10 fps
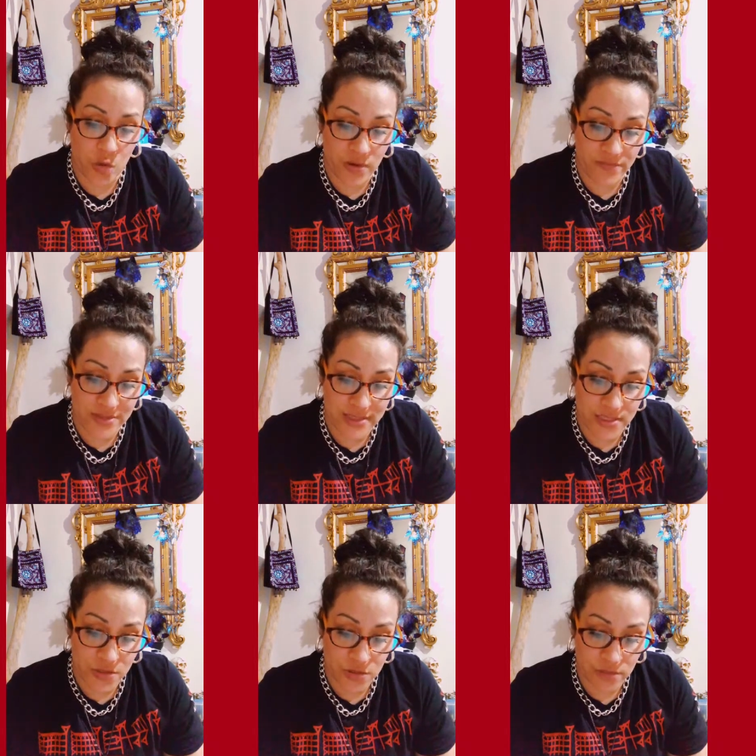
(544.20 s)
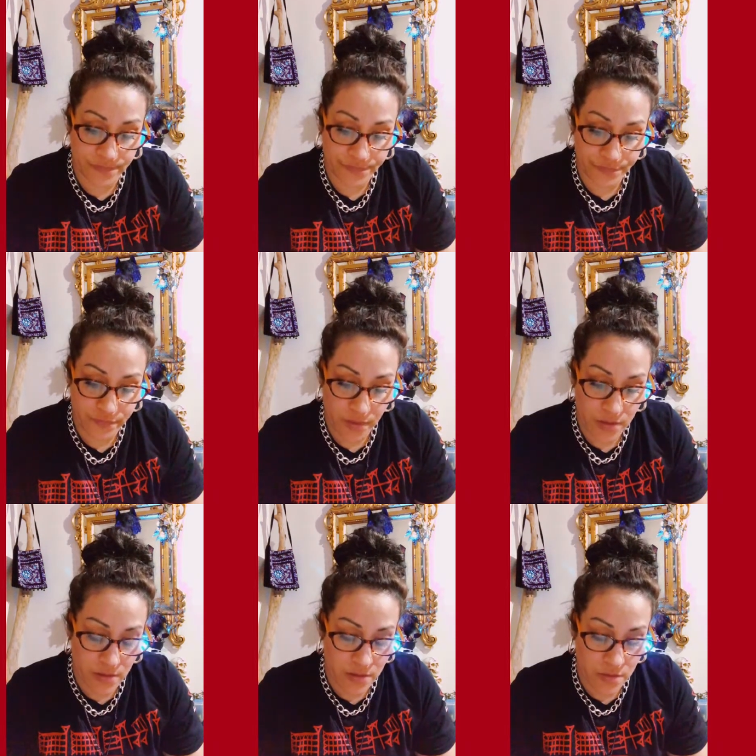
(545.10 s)
of Azazel.
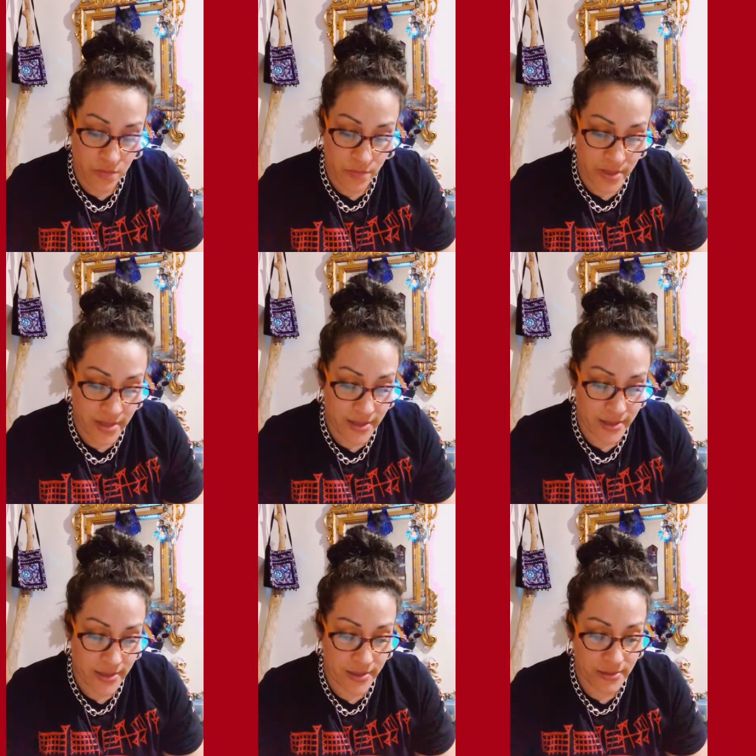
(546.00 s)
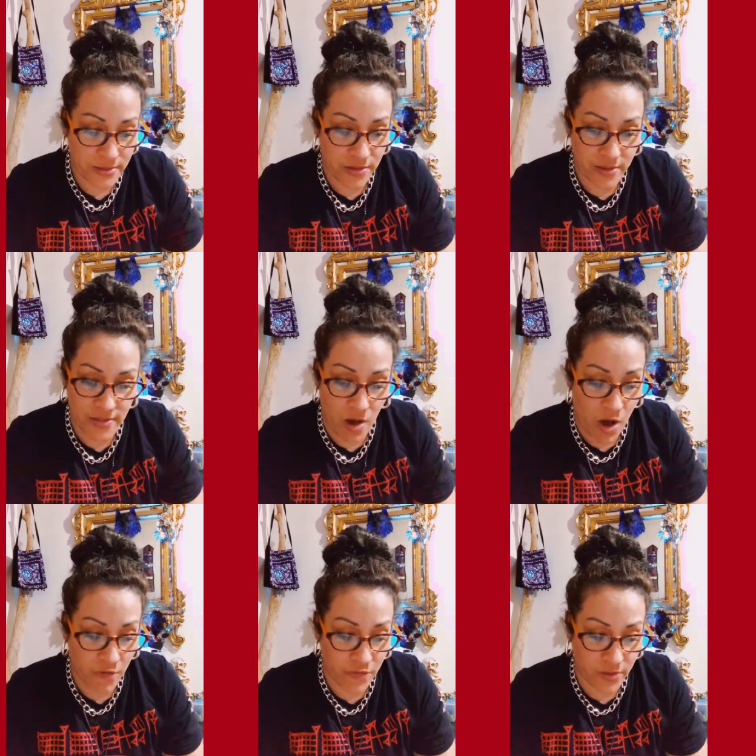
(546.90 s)
Oh man, and the
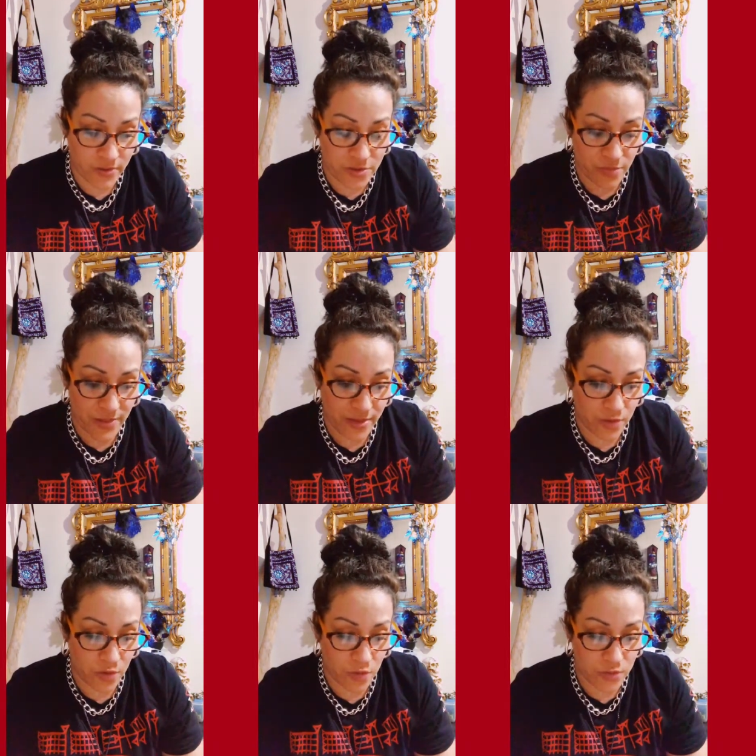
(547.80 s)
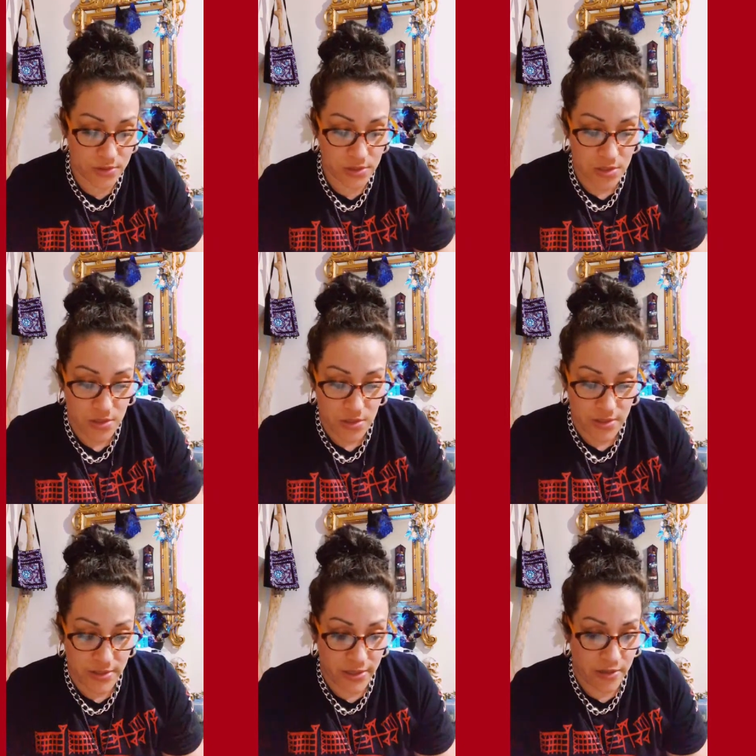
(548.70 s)
offering to the black goat.
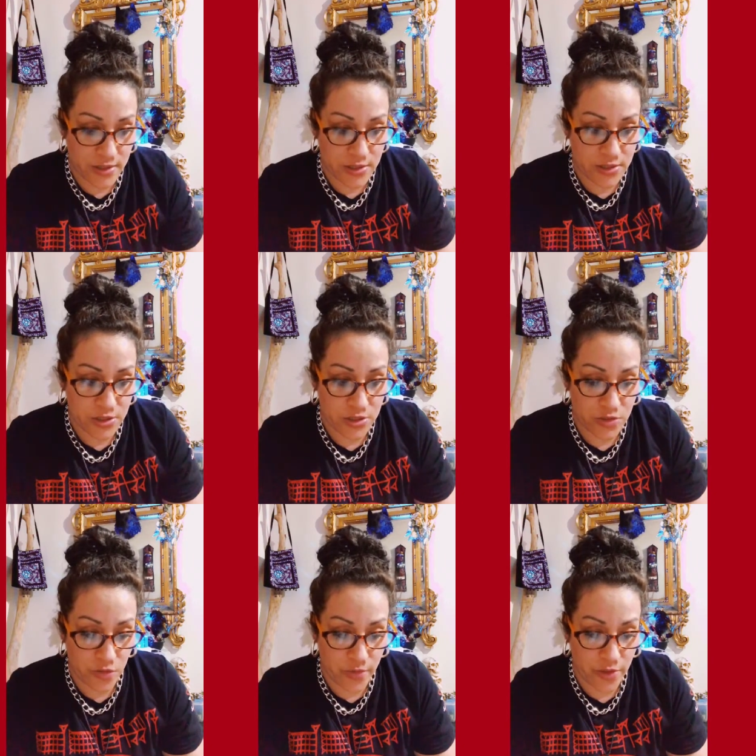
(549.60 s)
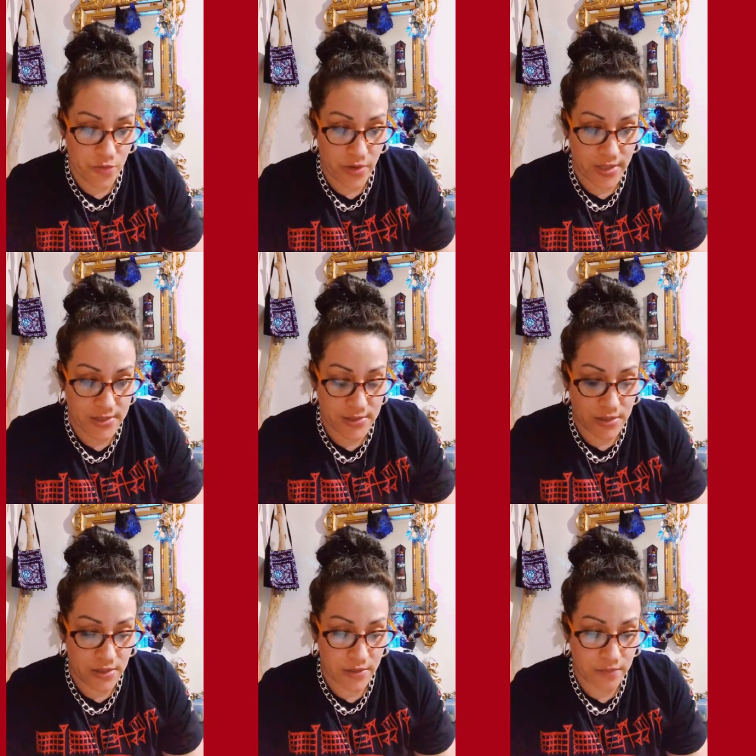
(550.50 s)
There is just so many great
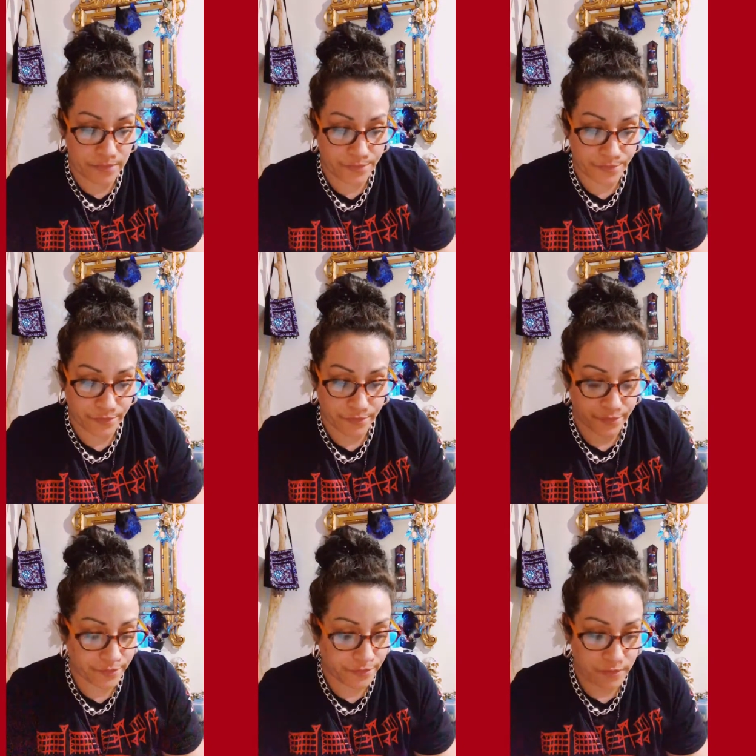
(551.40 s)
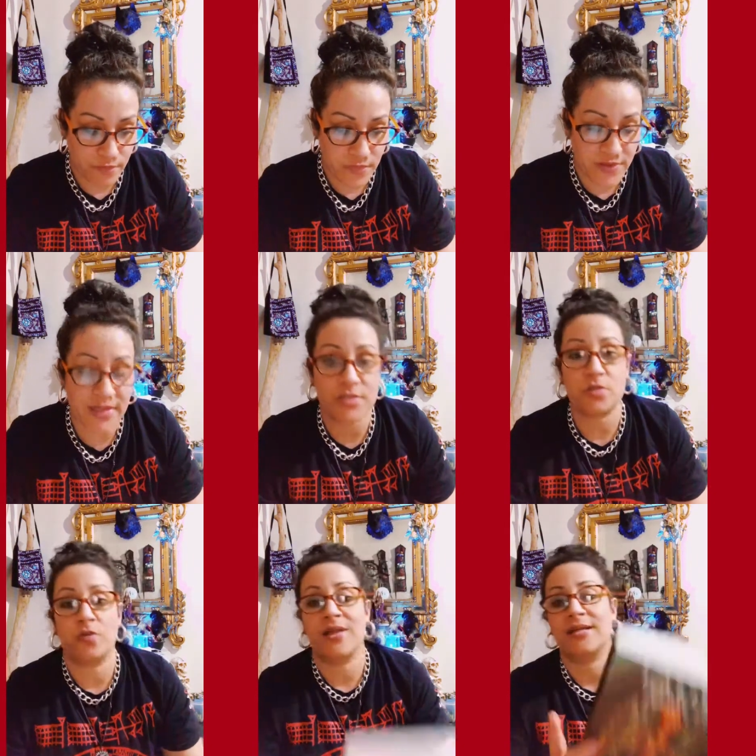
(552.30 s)
um, things.
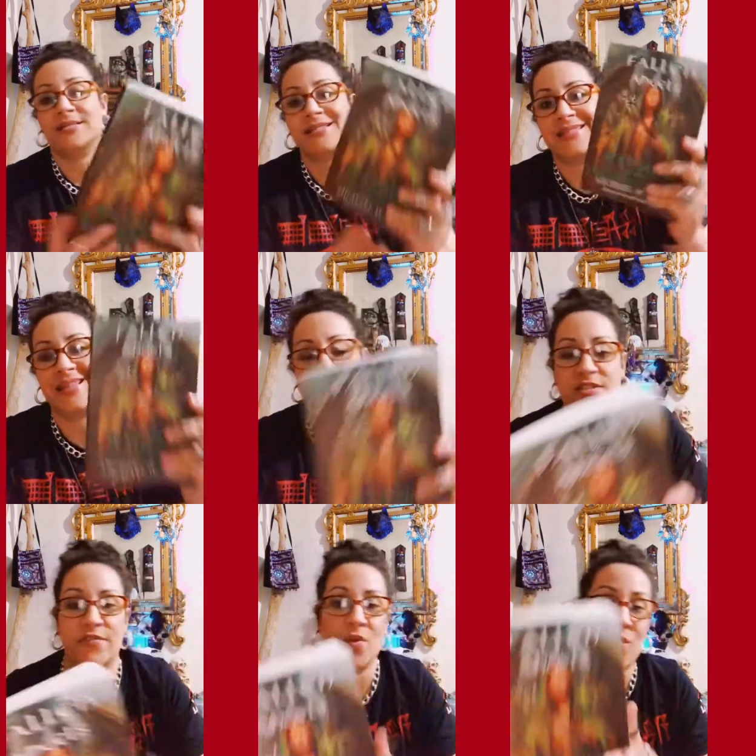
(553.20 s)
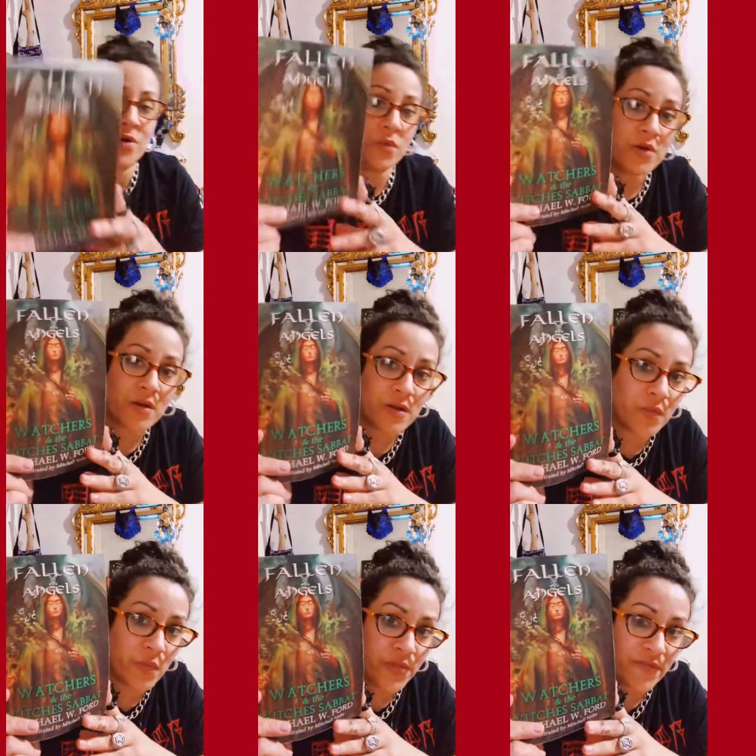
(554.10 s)
So that that's if you want to work
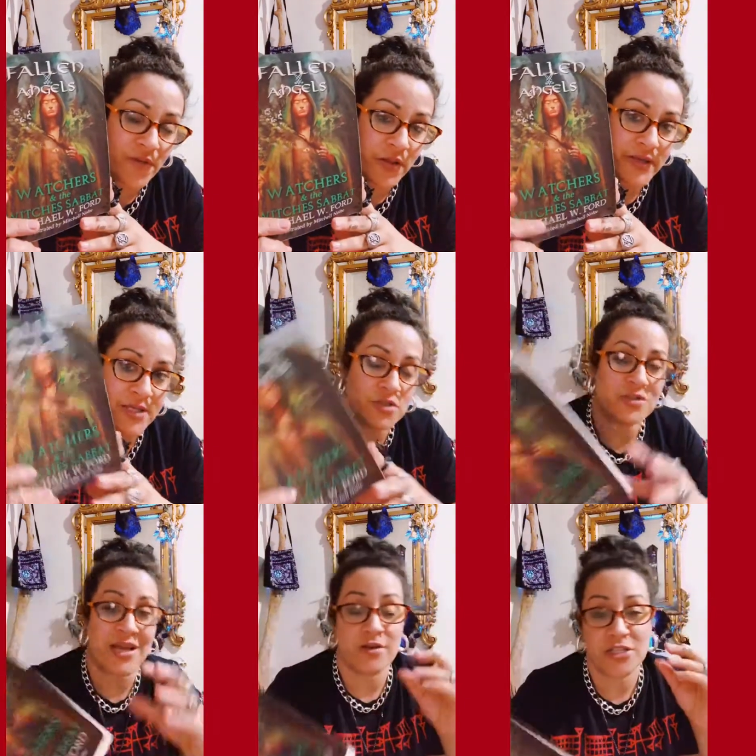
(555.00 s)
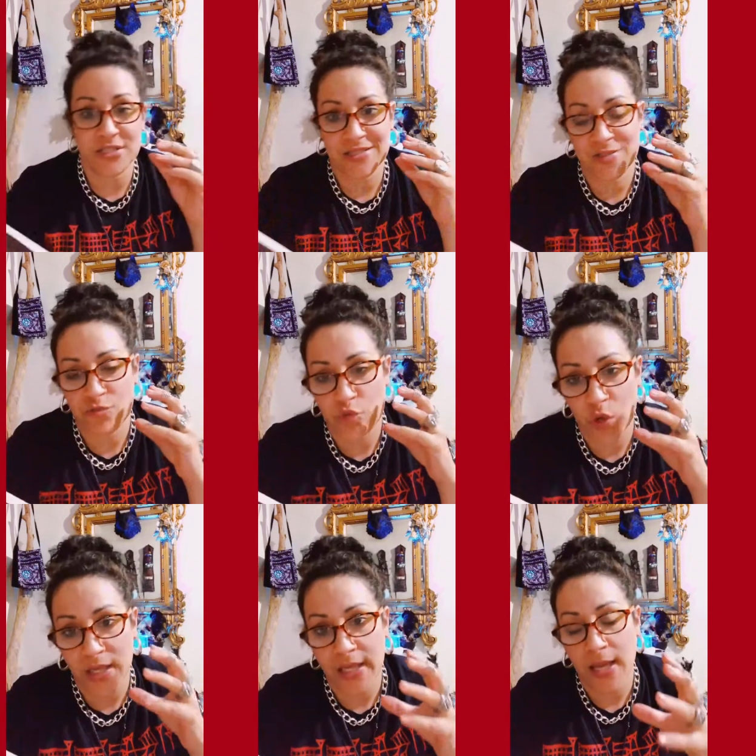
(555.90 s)
with the fallen angels and just to
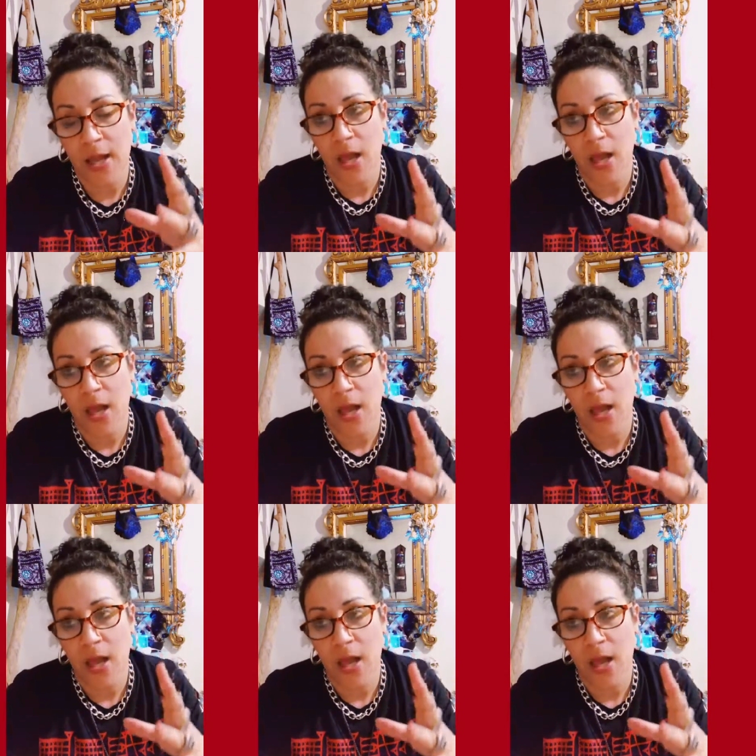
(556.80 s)
really